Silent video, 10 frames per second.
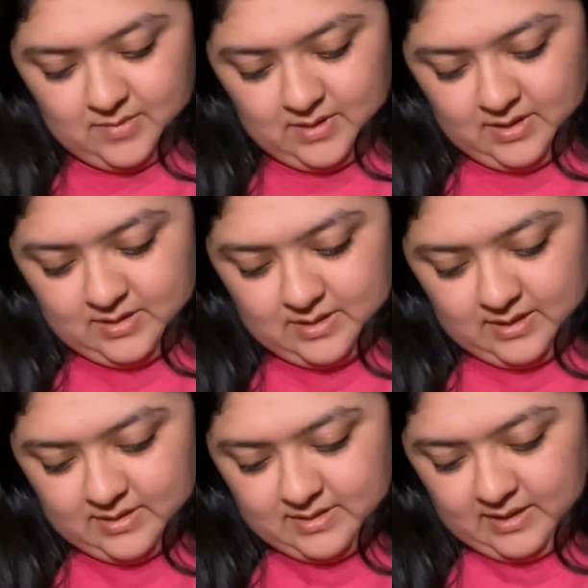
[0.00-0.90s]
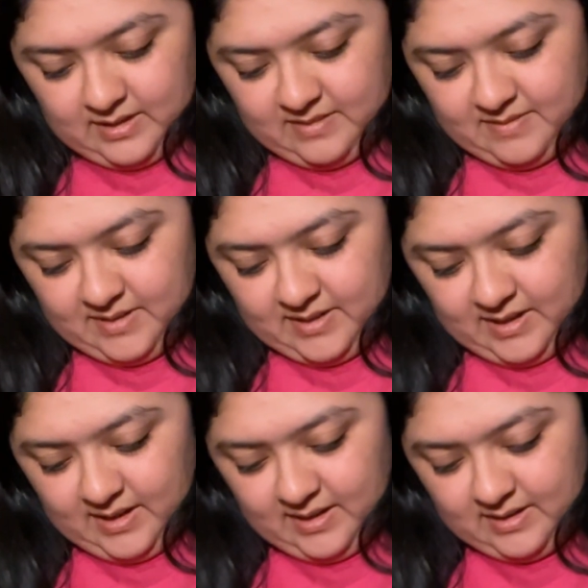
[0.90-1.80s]
I just need to take off the
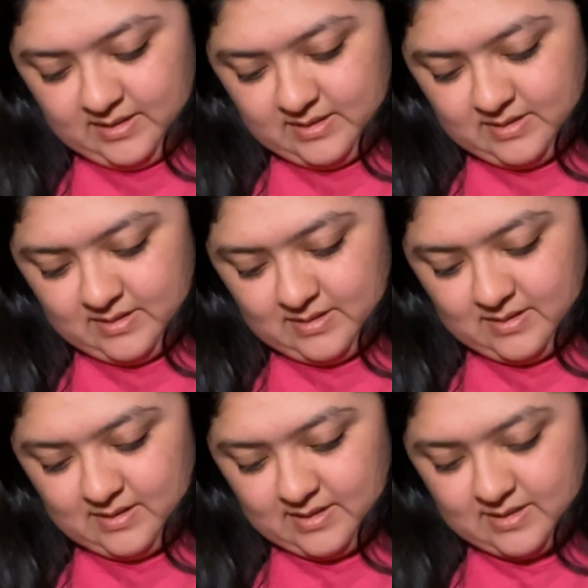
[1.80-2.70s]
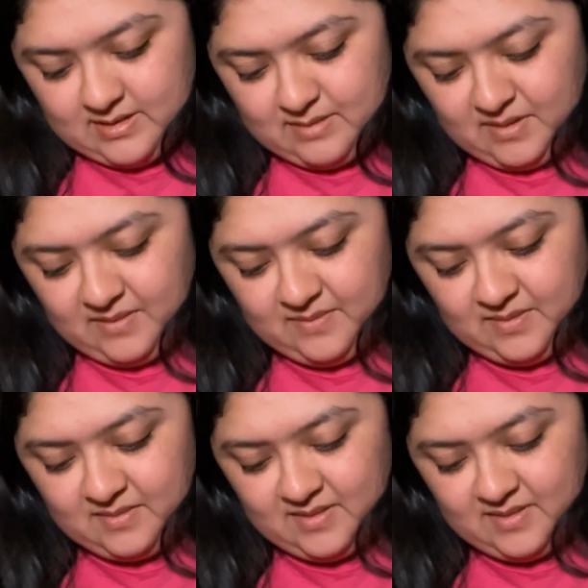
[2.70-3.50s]
case that's on my phone